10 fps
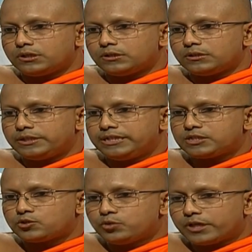
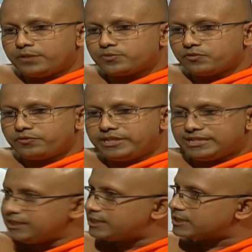these 2 types of
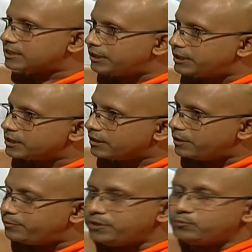diseases are
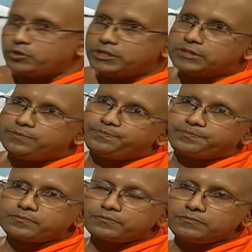described in Buddhism.
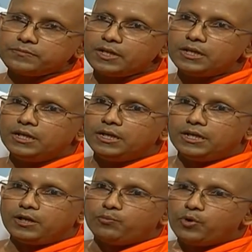
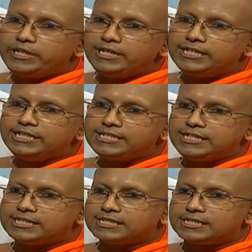Now, bodily
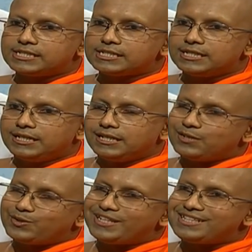diseases,
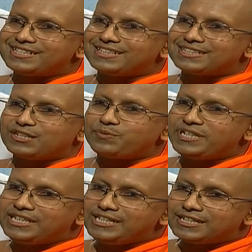now there is
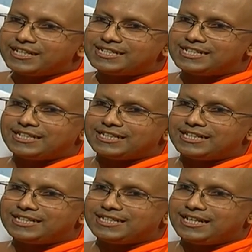something interesting,
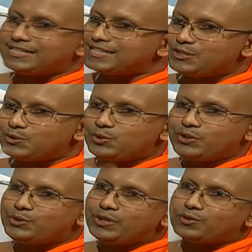that as I
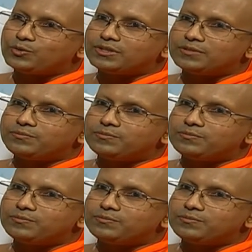told you, now the